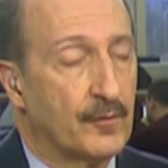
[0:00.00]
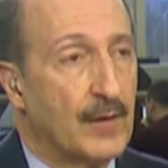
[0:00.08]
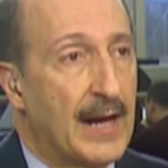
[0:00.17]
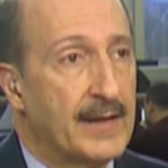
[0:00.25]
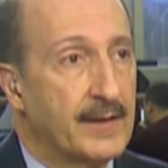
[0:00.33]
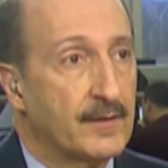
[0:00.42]
a
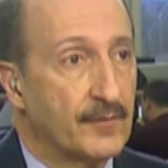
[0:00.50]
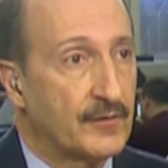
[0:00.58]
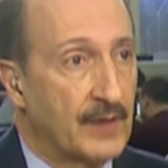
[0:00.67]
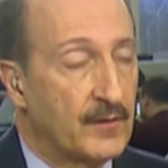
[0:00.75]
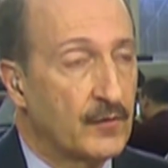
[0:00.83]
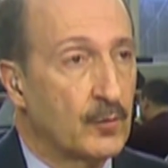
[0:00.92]
variety of
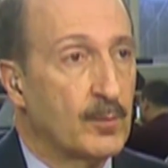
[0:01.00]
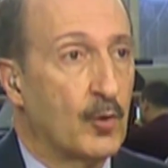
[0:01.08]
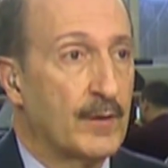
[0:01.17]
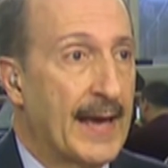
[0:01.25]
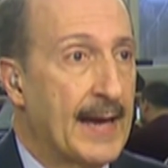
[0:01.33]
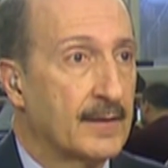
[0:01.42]
sensor
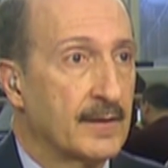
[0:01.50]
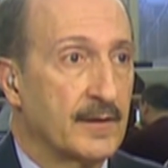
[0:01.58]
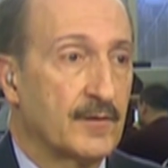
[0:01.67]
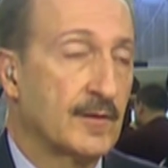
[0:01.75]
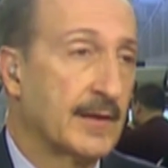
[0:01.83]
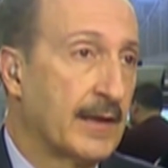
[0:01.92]

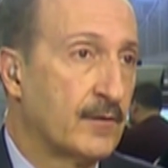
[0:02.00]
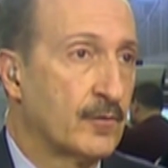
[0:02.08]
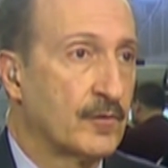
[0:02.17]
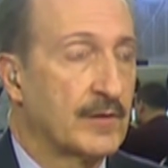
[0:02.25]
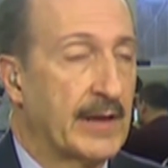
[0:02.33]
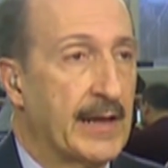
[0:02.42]
modalities,
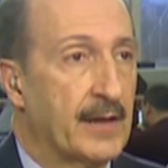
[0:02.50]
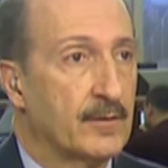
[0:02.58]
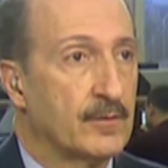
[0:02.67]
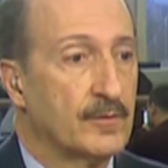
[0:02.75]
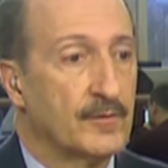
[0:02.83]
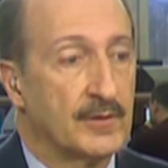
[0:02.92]
laser
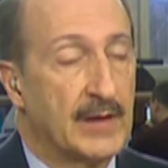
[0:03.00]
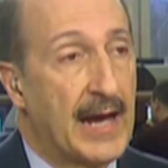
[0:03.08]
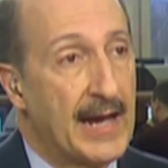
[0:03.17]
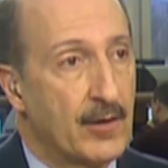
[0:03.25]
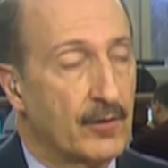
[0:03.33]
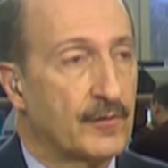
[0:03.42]
scanners and
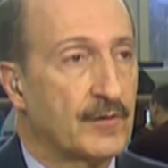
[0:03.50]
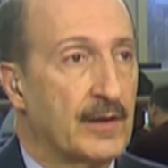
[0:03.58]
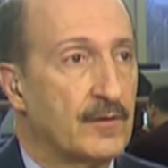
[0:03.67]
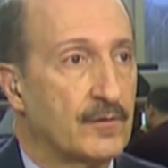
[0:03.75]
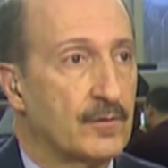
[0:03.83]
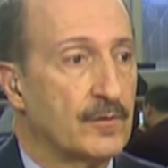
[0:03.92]
IR
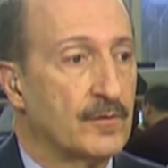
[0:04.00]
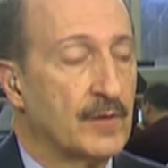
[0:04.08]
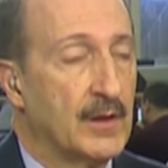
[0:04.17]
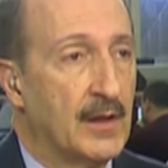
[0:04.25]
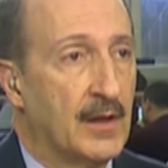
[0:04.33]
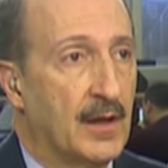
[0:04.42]

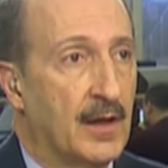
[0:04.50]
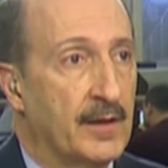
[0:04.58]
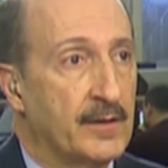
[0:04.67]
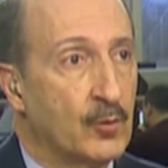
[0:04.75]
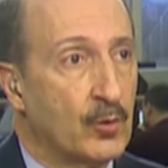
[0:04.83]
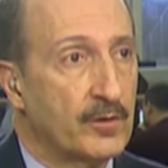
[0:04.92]
sensors,
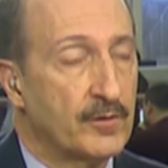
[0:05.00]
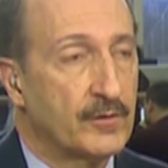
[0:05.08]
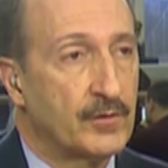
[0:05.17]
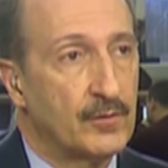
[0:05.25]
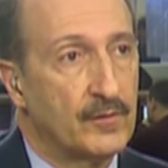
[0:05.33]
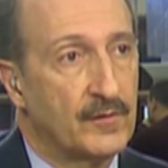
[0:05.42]
uh, in order
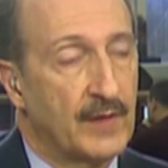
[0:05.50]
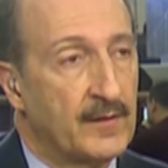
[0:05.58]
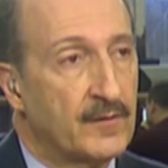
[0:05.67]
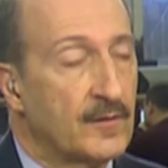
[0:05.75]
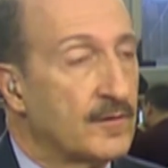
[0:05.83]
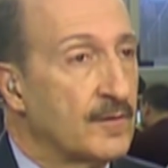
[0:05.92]
to
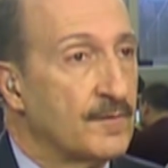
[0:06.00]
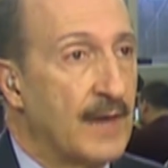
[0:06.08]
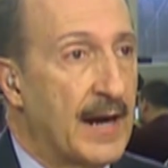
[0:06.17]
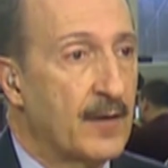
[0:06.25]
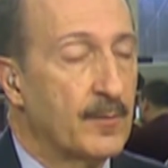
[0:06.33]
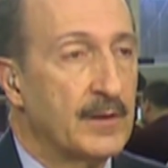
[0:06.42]
sense its
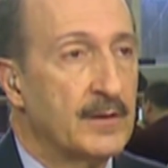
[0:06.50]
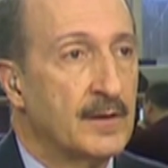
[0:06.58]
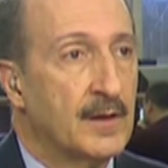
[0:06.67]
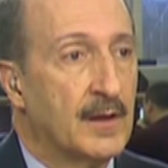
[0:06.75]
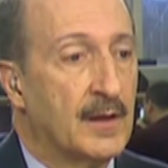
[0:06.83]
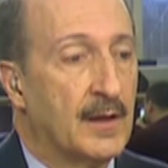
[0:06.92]
environment.
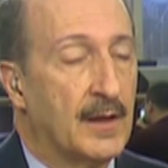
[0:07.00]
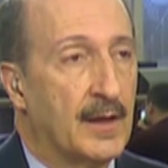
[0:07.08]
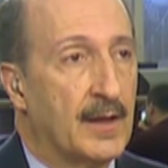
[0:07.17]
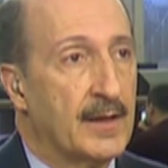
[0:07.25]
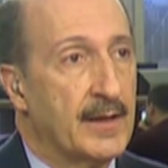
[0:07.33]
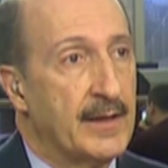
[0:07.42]

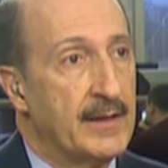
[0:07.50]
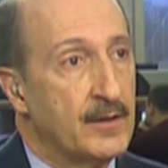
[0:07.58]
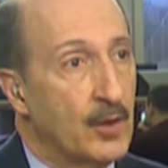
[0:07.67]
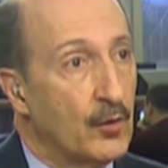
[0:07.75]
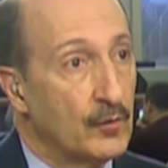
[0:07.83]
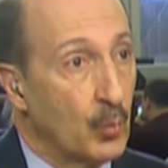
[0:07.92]
Uh,
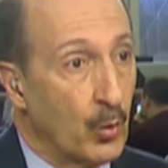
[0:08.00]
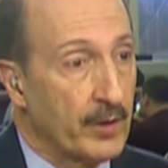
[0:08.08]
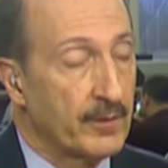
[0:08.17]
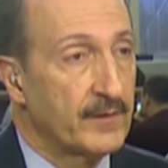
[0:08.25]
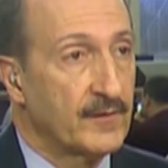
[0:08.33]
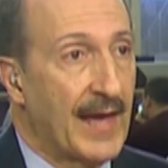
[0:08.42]
it knows
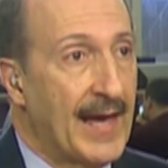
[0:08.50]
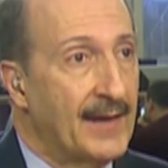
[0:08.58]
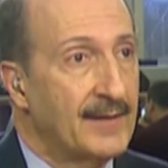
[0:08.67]
where it's